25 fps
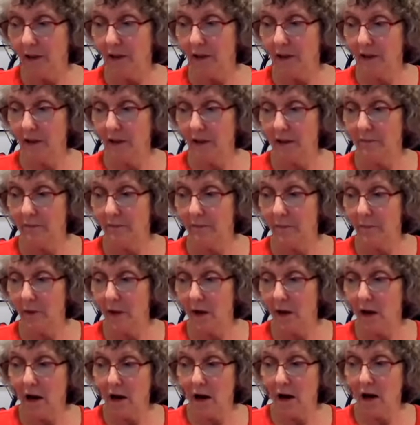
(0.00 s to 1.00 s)

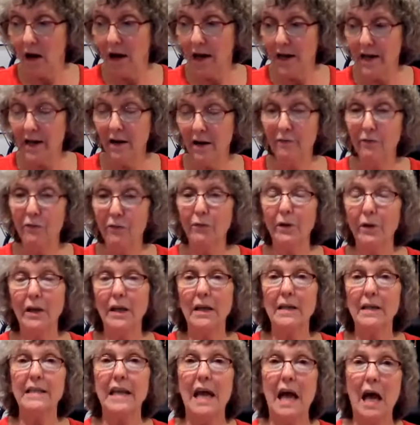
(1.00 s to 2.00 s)
I never
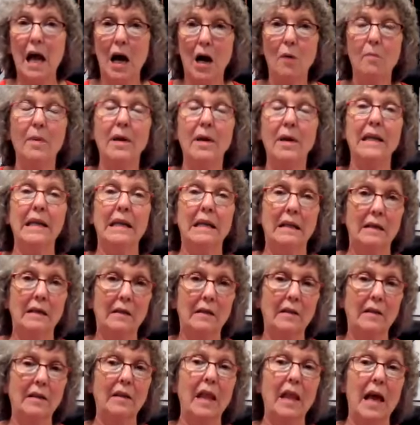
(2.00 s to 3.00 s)
realized how many
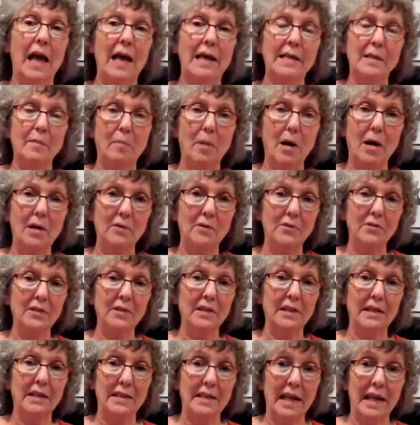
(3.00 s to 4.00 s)
glass bottles
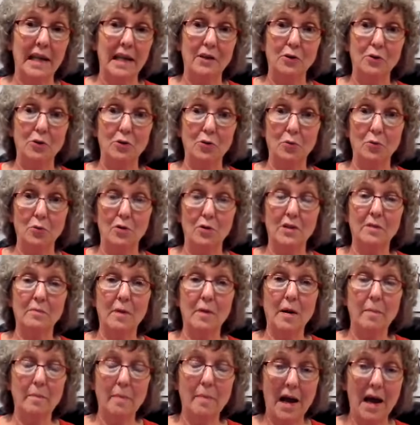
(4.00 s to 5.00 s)
and containers crossed
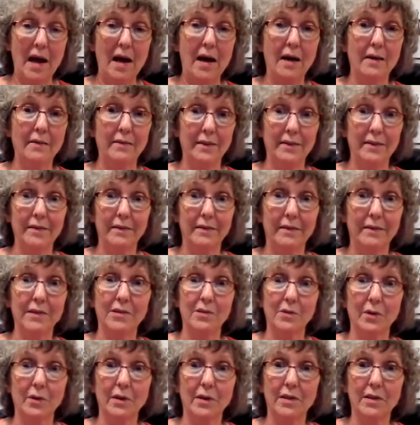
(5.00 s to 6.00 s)
my path until I
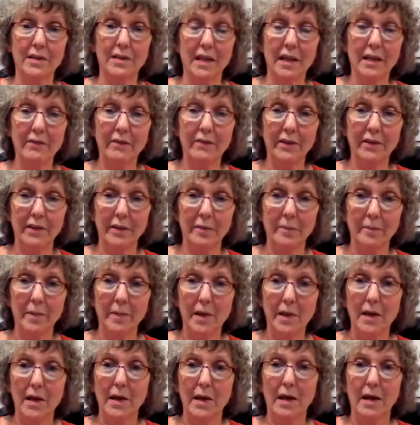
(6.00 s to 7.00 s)
started saving them.